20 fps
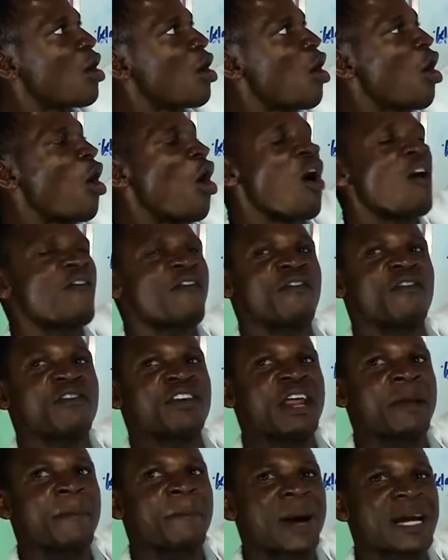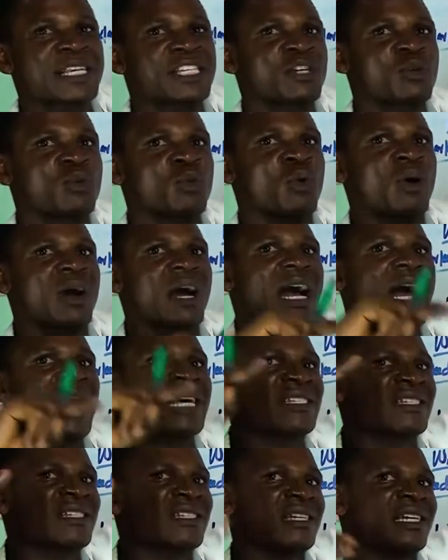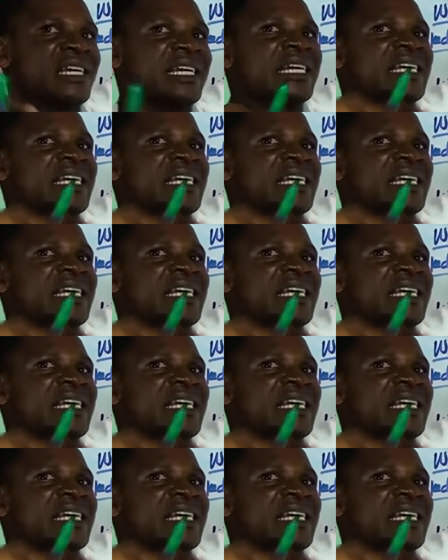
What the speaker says: of the particle as